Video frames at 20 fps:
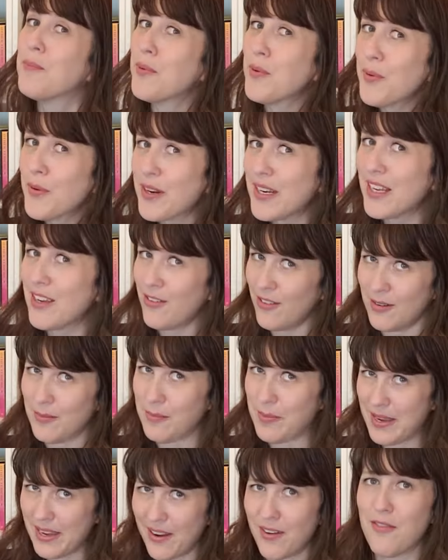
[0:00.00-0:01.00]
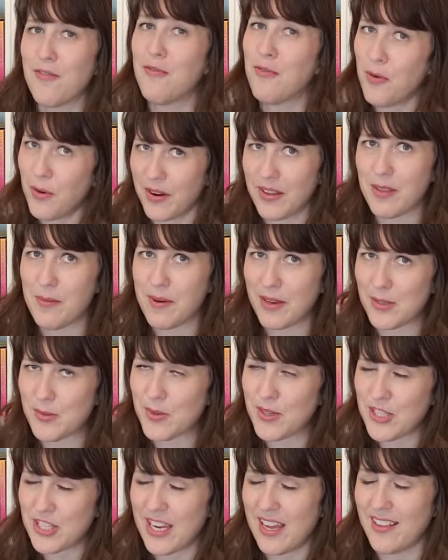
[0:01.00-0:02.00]
pretty good pick for the
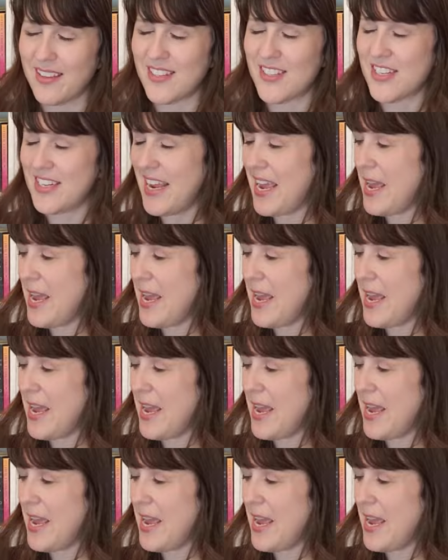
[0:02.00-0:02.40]
buzzword challenge in